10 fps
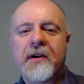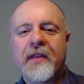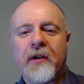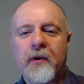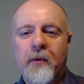in
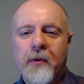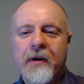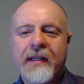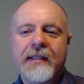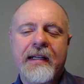the
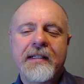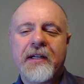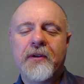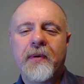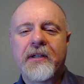Lord and
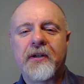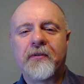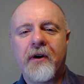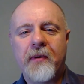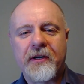continuing to
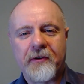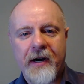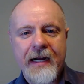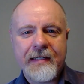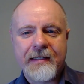grow in
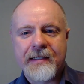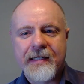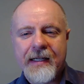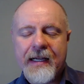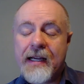grace,
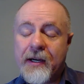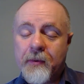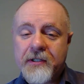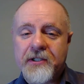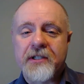
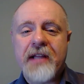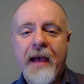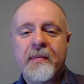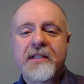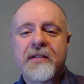which just
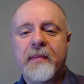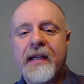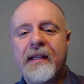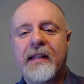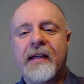happens to
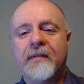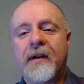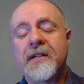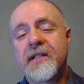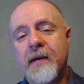be the
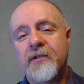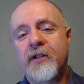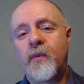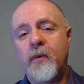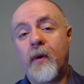very
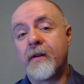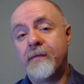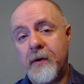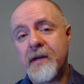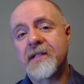subject we want to
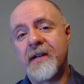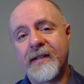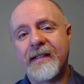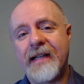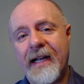focus on
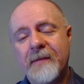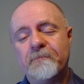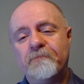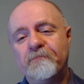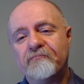today.
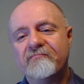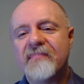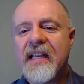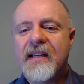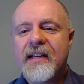
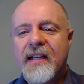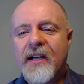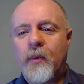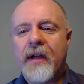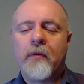
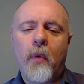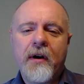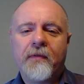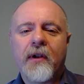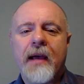We have a
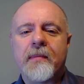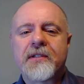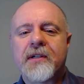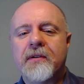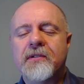wonderful
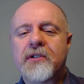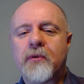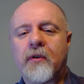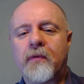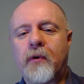episode in
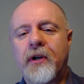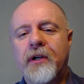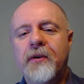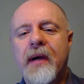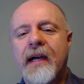store for
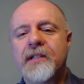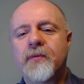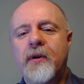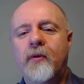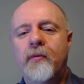you as
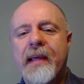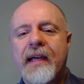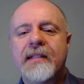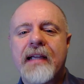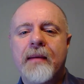we'll be
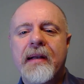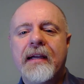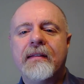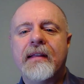examining